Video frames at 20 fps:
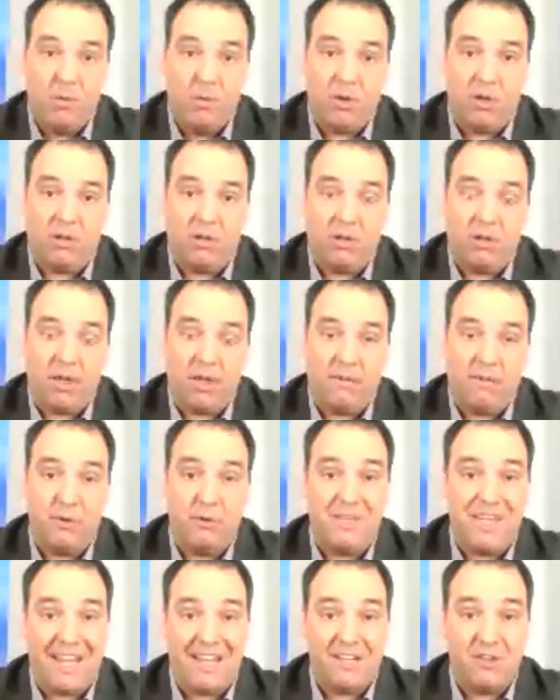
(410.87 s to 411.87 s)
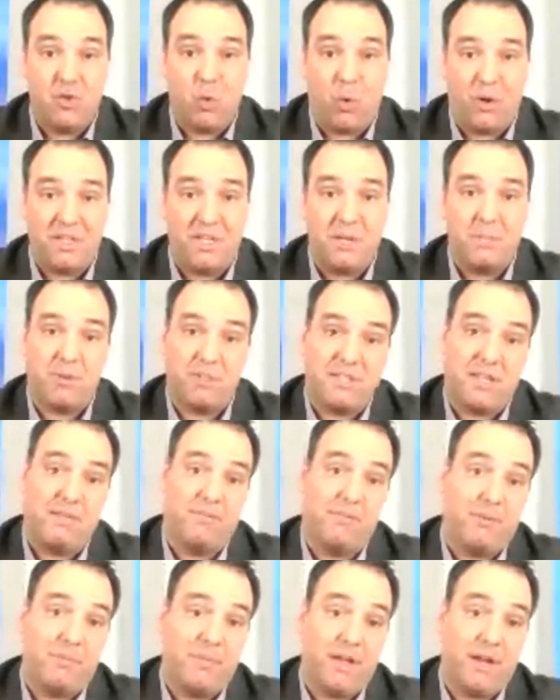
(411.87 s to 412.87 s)
well, if you gain
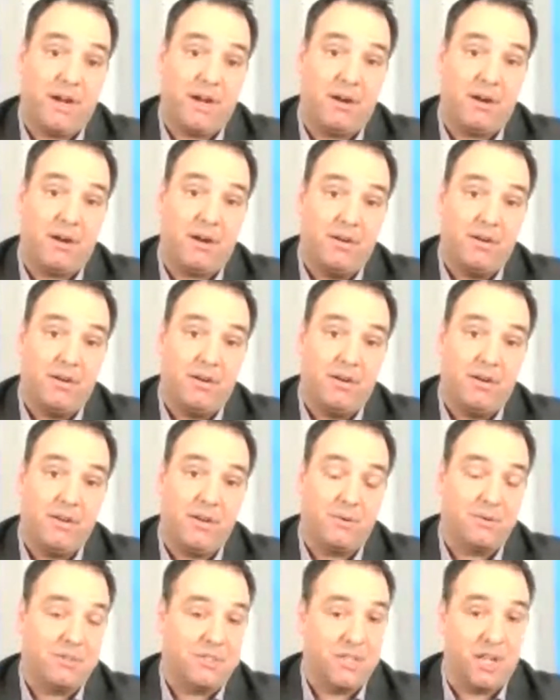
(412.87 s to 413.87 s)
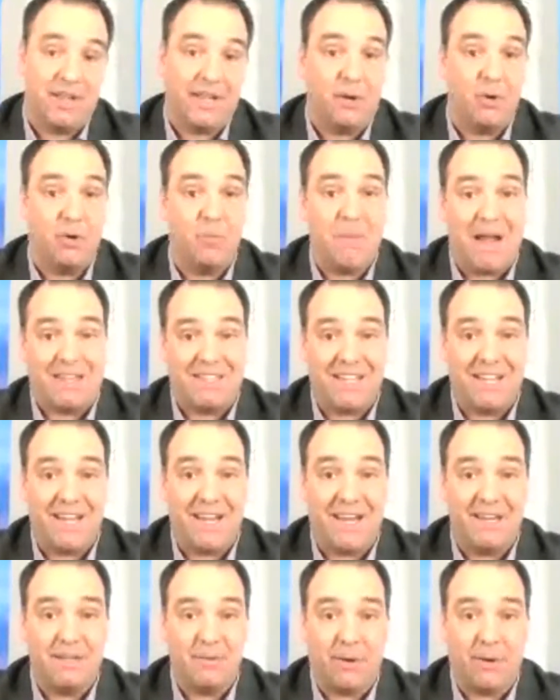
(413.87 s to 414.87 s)
20% from there, you know, it's not like going back to
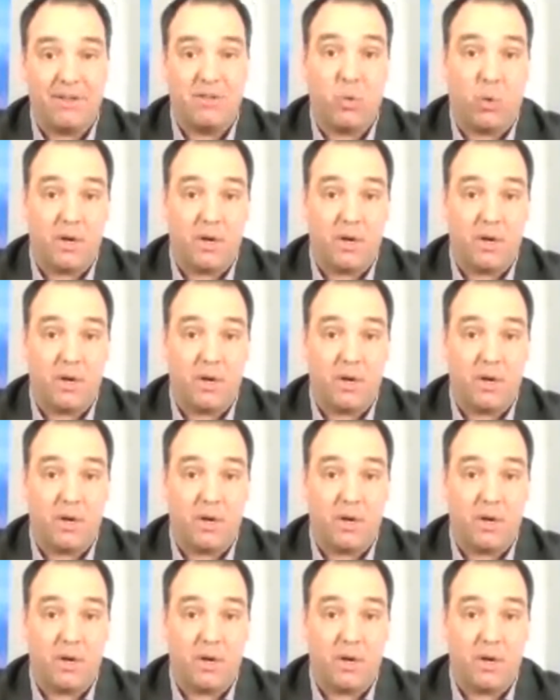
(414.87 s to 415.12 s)
80, right?